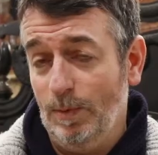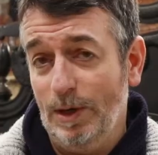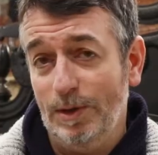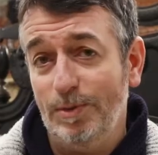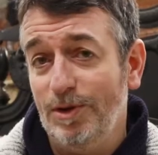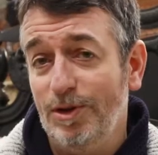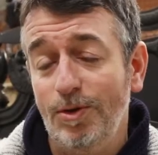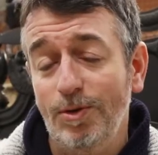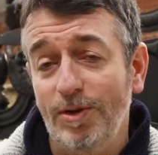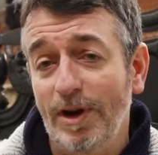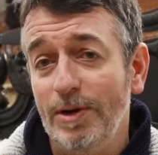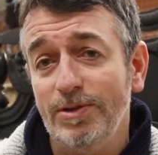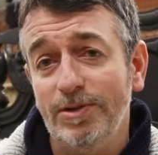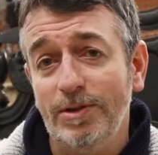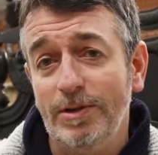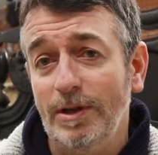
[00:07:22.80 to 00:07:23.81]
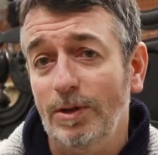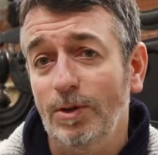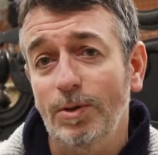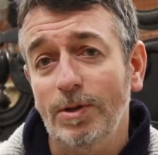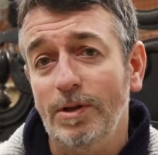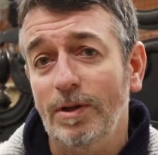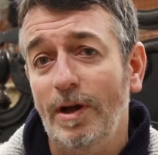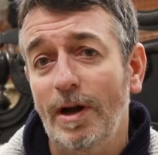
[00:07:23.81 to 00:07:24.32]
Worked with Hugh Rowson, a
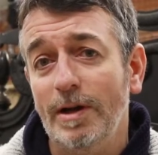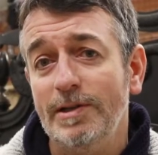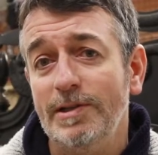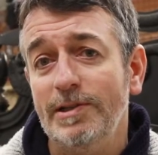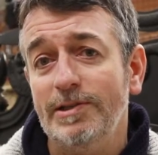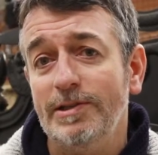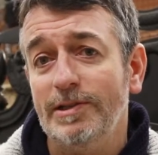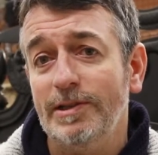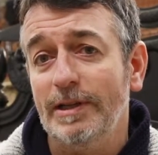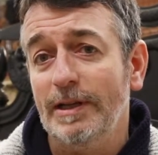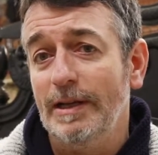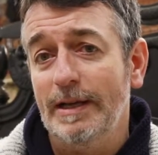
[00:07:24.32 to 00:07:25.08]
local artist,